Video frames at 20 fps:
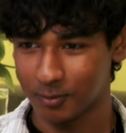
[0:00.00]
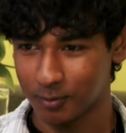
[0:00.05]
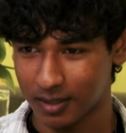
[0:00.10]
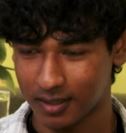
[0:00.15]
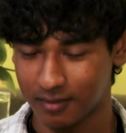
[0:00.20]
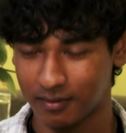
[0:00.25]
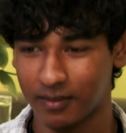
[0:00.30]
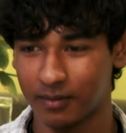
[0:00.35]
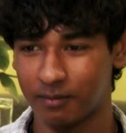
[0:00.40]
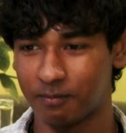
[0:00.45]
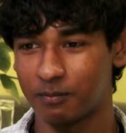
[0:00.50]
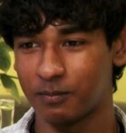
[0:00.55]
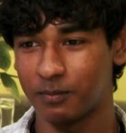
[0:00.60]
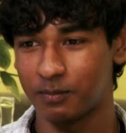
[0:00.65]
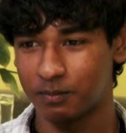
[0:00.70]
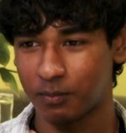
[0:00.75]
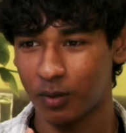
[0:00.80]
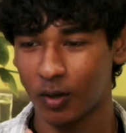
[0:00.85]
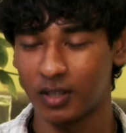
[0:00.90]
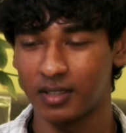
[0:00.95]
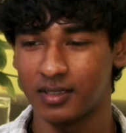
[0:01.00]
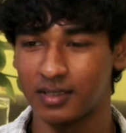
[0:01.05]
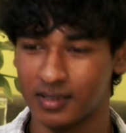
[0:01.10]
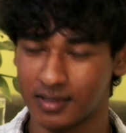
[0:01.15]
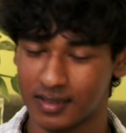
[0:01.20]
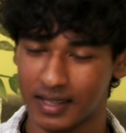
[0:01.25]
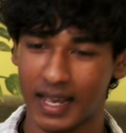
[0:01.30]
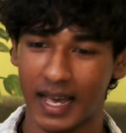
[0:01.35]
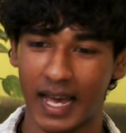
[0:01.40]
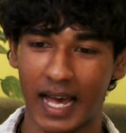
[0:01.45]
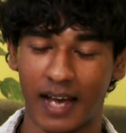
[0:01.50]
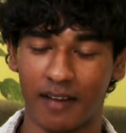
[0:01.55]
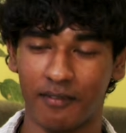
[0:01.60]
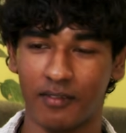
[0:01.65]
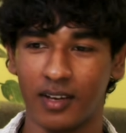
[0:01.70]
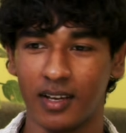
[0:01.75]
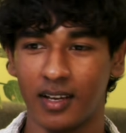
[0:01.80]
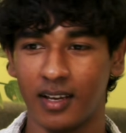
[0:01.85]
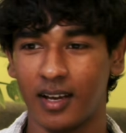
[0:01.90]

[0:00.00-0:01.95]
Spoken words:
whatever policies they have.